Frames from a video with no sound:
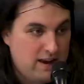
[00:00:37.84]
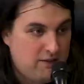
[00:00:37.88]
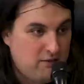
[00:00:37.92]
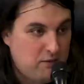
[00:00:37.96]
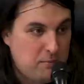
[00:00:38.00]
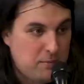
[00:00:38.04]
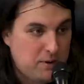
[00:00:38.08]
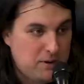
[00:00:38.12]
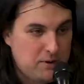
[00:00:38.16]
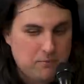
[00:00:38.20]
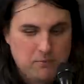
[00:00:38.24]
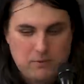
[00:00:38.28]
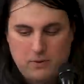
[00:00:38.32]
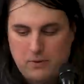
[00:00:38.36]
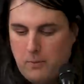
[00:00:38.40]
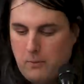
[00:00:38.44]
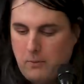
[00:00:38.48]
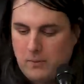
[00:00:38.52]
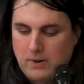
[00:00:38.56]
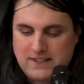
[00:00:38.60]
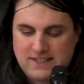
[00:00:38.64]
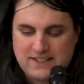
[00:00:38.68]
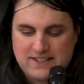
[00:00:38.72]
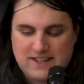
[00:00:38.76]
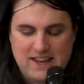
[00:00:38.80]
And everybody
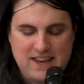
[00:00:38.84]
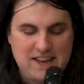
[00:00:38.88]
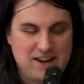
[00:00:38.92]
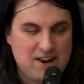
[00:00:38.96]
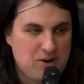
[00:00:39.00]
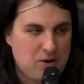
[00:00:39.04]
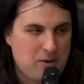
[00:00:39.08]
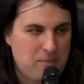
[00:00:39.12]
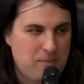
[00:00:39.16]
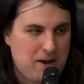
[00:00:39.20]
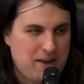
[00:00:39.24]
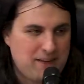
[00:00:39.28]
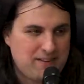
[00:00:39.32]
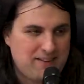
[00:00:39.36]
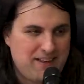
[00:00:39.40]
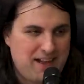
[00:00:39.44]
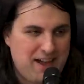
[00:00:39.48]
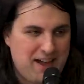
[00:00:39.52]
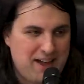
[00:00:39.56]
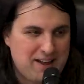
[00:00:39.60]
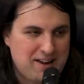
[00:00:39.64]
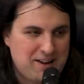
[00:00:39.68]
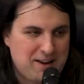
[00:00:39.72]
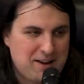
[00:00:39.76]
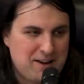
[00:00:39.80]
wants to hear about
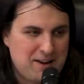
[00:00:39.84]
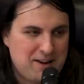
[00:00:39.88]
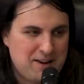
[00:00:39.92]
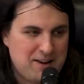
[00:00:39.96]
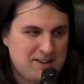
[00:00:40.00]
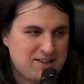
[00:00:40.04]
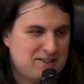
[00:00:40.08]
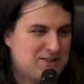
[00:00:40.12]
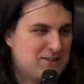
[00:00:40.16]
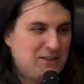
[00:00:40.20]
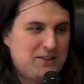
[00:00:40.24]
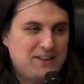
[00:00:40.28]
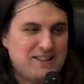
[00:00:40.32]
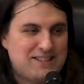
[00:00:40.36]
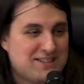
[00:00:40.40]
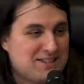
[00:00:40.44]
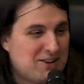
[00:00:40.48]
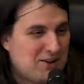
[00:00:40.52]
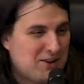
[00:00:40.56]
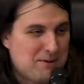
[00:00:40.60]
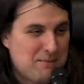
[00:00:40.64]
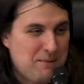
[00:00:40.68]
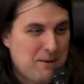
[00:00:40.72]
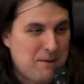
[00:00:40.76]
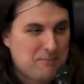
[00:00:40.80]
that. Yes. So let's
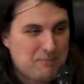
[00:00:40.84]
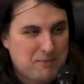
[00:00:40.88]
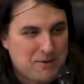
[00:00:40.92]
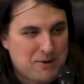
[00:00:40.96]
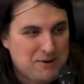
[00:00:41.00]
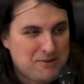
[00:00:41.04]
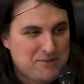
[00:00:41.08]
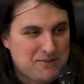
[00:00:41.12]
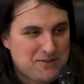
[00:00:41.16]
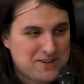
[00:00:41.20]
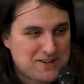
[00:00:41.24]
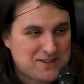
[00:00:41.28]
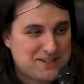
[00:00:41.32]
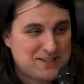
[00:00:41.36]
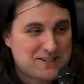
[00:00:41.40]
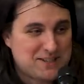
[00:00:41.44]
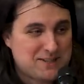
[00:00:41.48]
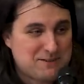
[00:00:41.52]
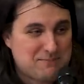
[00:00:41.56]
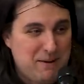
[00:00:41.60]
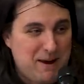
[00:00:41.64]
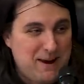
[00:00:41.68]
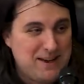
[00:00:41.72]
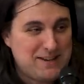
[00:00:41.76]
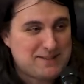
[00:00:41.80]
talk about Bart versus
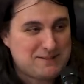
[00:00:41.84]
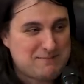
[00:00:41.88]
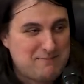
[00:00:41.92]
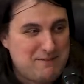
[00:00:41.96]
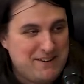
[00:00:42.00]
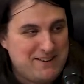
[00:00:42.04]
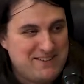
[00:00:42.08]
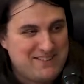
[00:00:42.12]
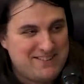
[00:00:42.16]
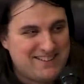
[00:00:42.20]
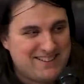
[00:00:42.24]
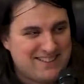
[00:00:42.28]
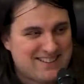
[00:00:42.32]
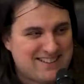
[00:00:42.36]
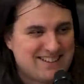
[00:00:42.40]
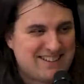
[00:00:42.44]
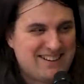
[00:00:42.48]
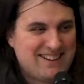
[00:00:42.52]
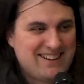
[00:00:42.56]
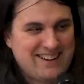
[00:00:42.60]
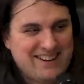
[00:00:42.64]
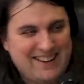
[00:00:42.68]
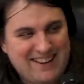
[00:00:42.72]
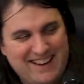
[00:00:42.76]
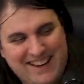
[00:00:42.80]
let's, Let's talk mutants. about
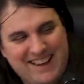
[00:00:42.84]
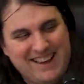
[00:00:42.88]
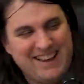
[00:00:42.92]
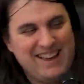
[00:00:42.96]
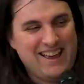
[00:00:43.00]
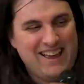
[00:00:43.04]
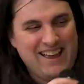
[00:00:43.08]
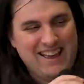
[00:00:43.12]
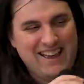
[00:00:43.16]
Bart. Okay.